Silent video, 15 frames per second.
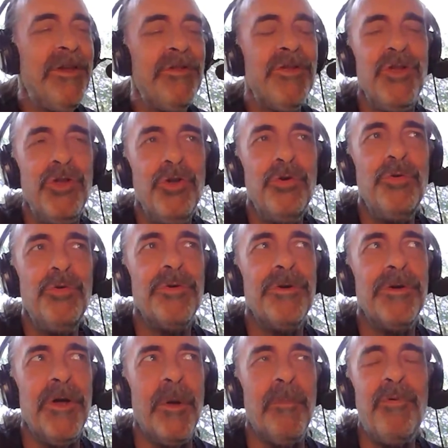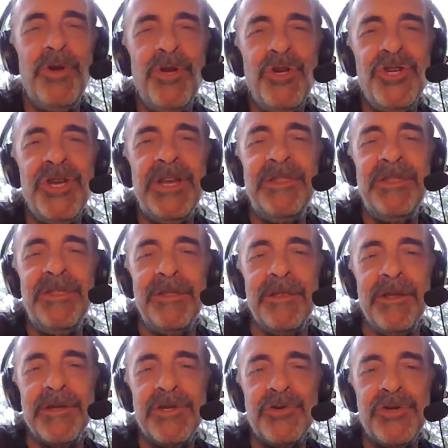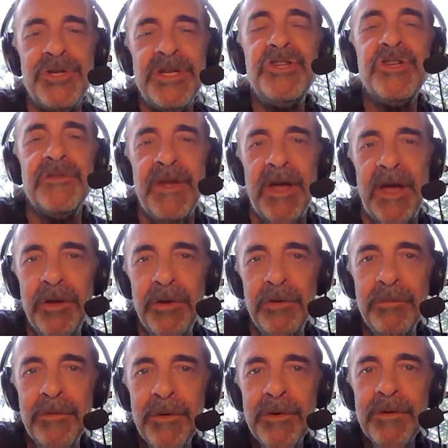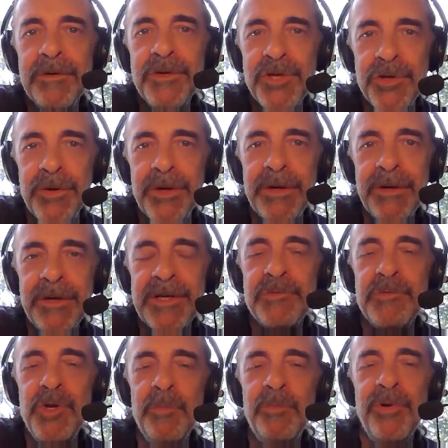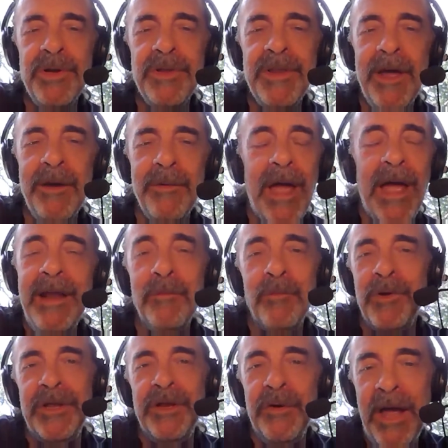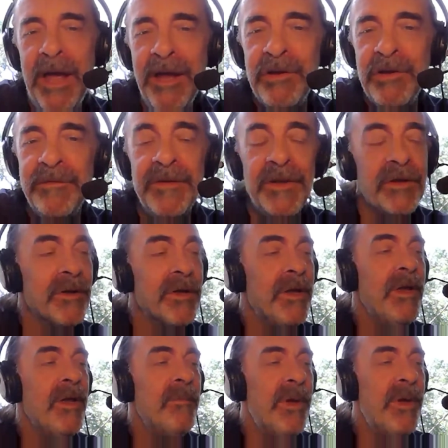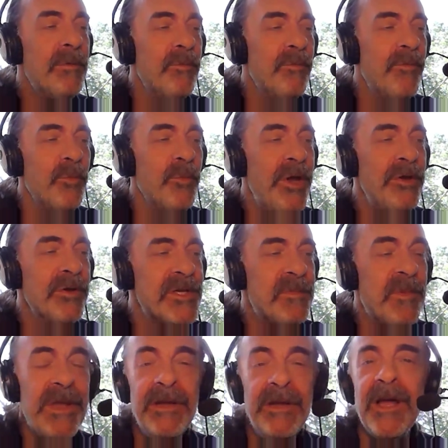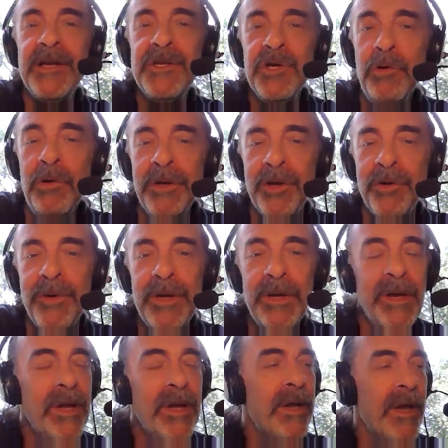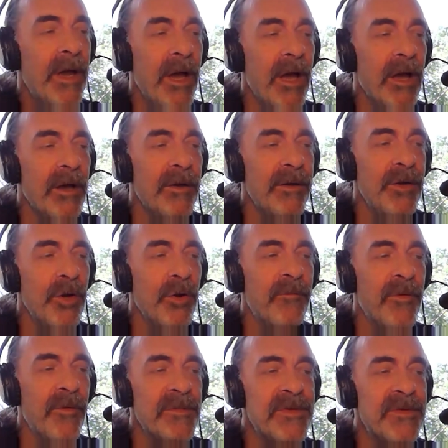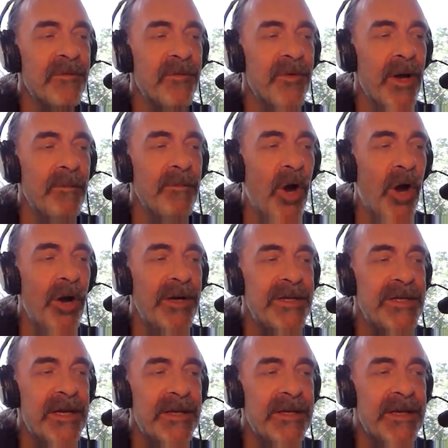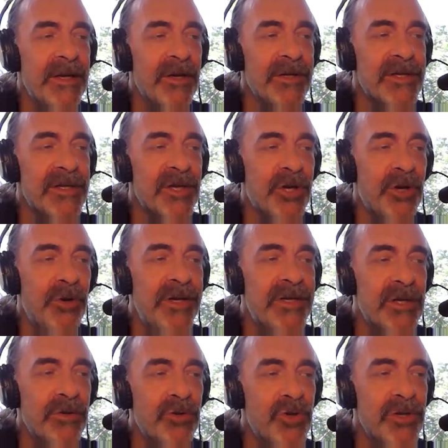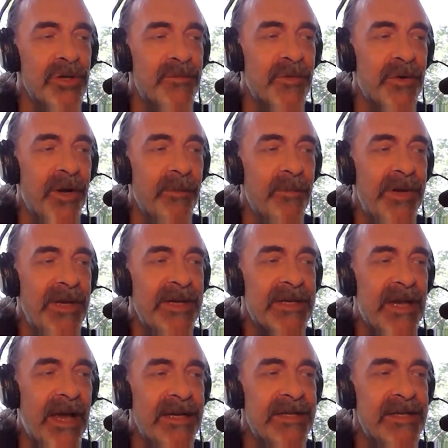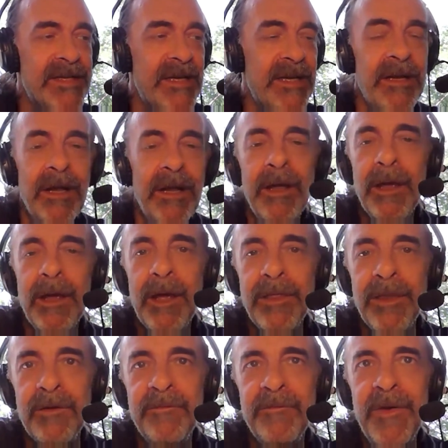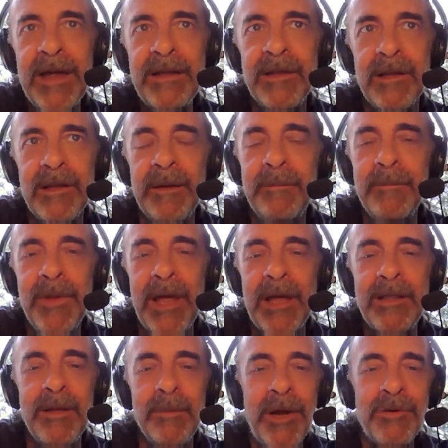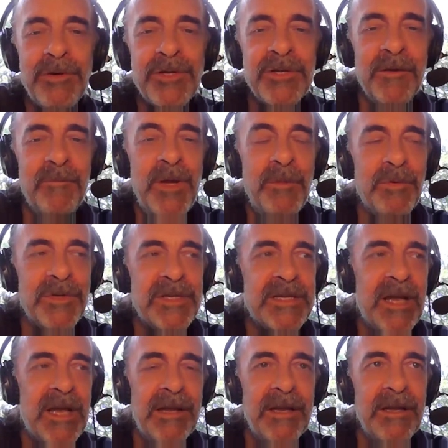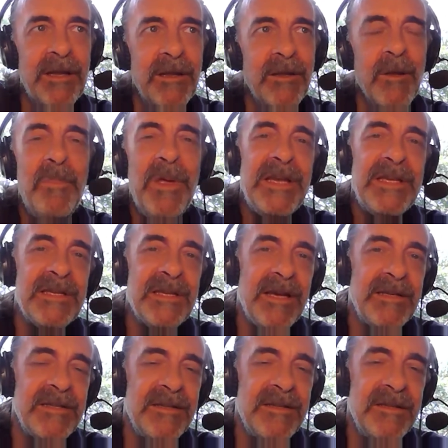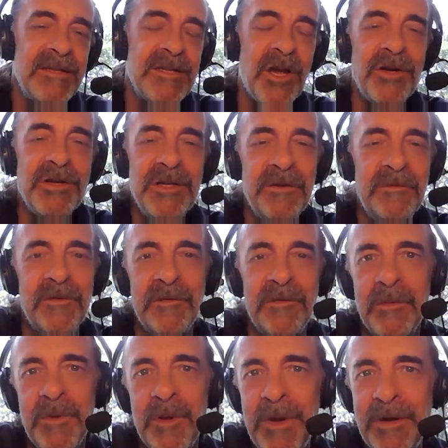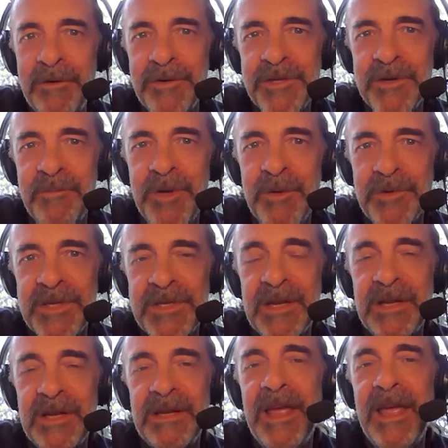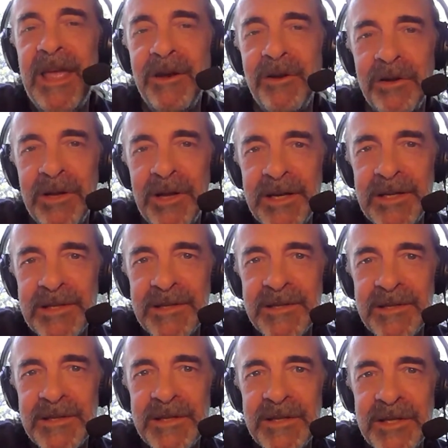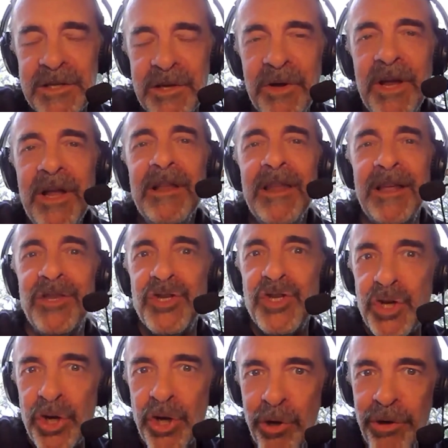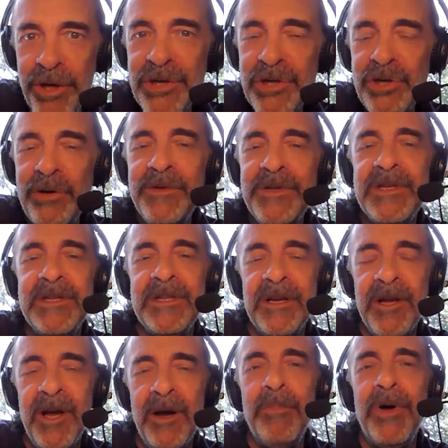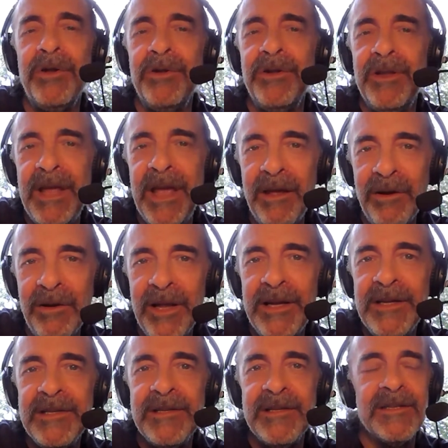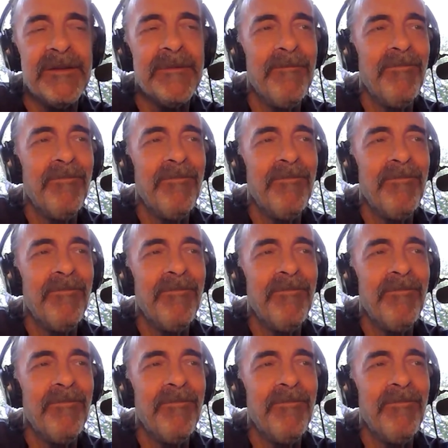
hear that you appreciate the strategic value to it. Because when you put it that way, I didn't really know how you'd feel, but for the way you explained it, I totally agree. From architecting security solutions for companies, I see the fact that like the Microsoft people selling the base licenses are different from the Microsoft people selling the add-on licenses. And so the security services that come bundled in the add-on licenses,